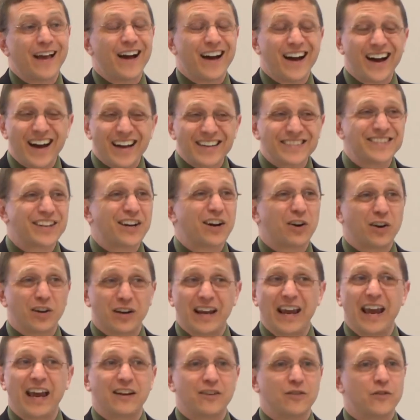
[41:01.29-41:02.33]
Odds are
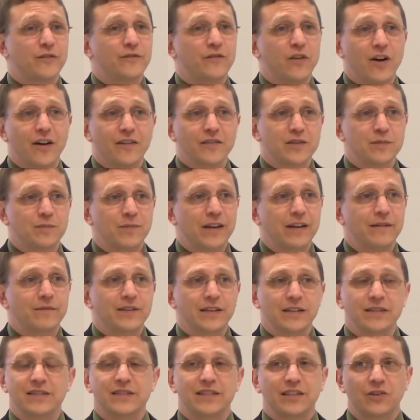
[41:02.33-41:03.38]
it had to involve speed
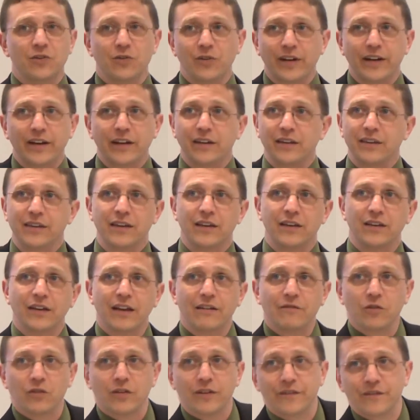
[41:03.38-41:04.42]
considering the
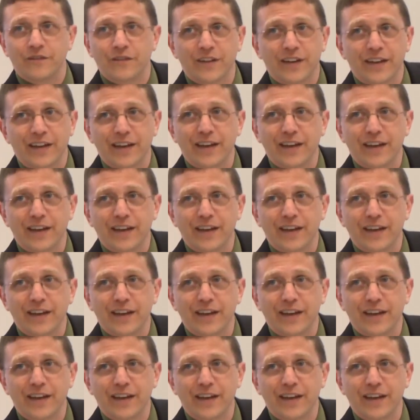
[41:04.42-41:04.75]
level of